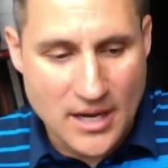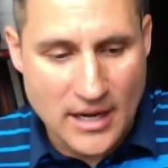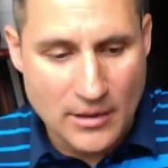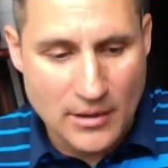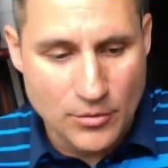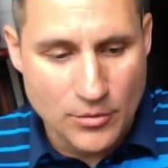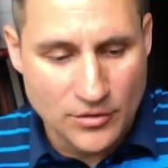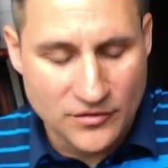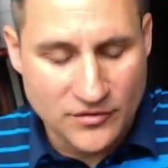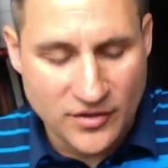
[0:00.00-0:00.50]

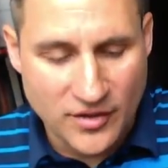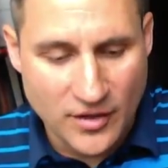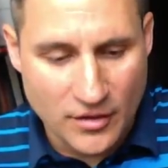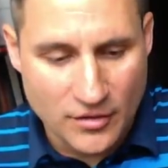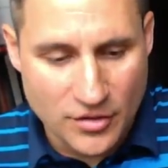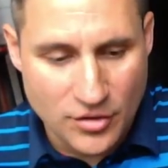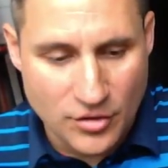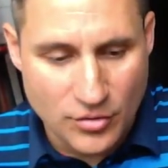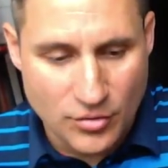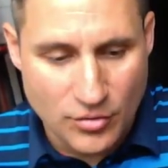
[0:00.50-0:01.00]
I will
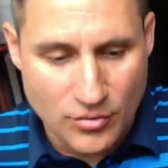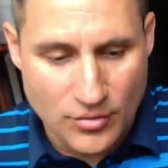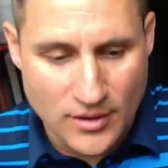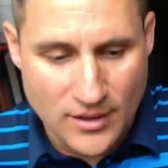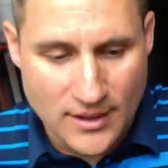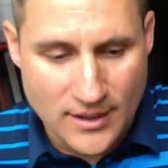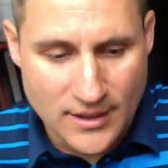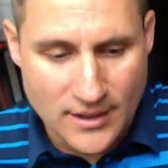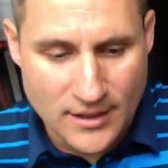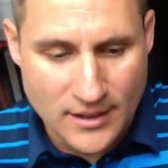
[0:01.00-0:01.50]
tell you,
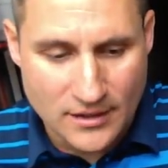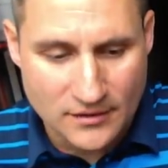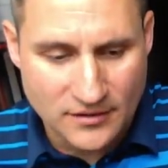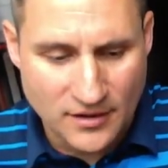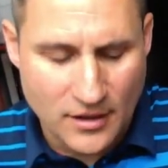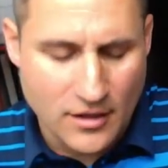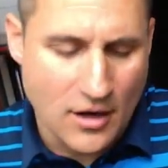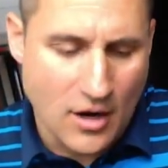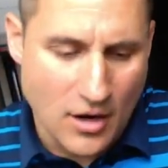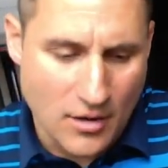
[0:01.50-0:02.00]
uh, I'll
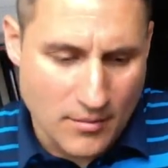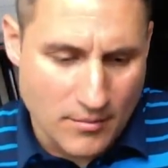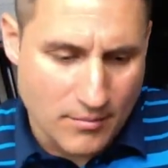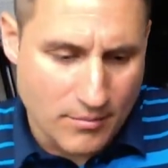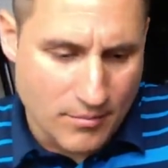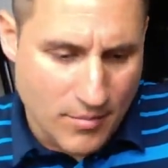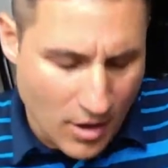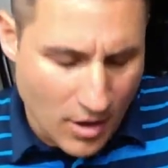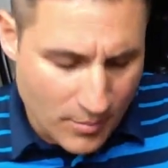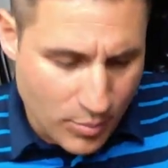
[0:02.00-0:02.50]
tell you
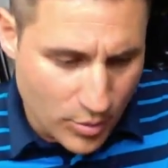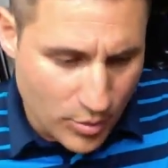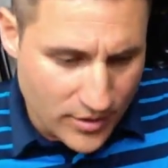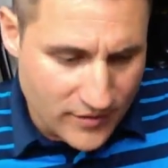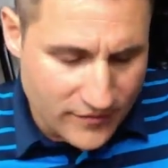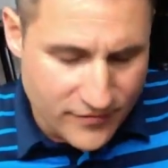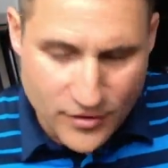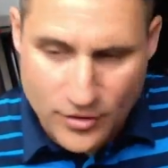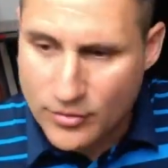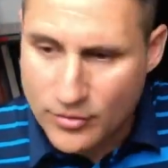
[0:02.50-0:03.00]
our, our
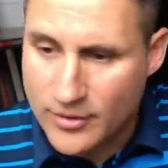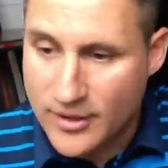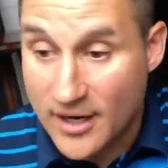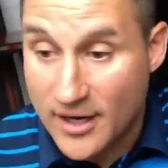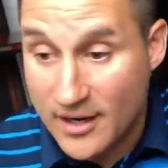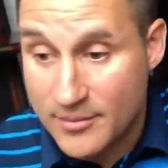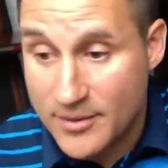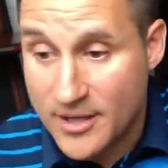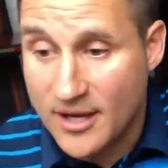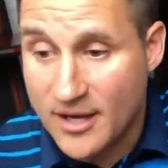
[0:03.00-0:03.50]
point of view at
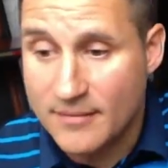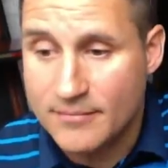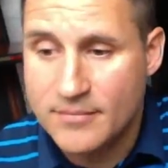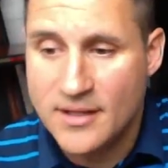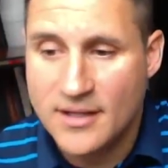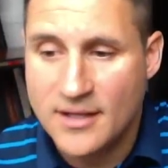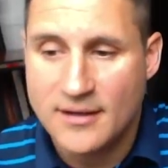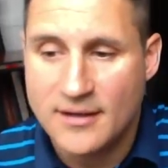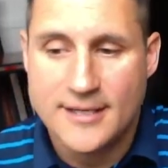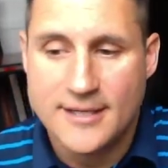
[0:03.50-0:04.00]
IBM
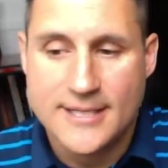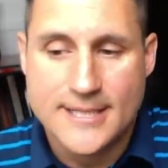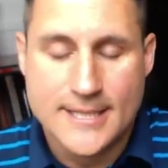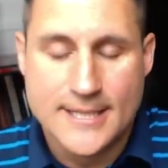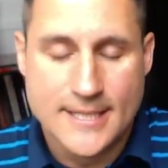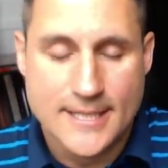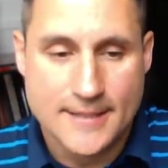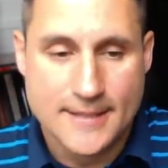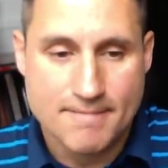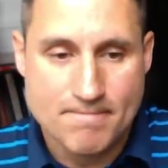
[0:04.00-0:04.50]

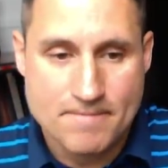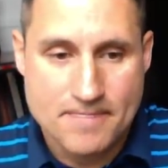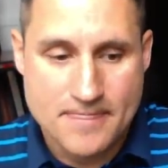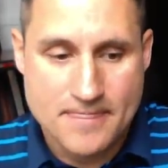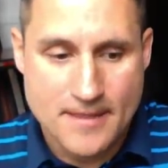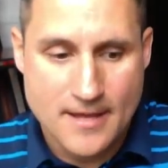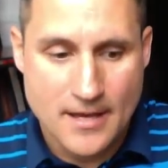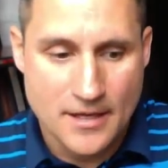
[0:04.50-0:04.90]
um,